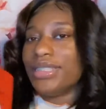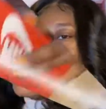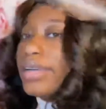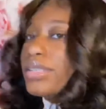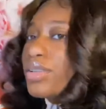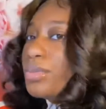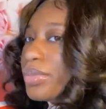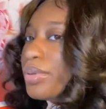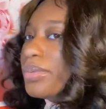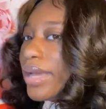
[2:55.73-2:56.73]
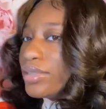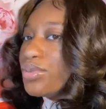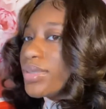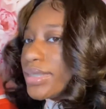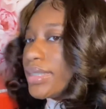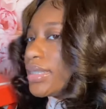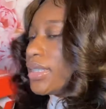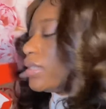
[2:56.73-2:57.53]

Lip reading: Alright, so boom, as you can see,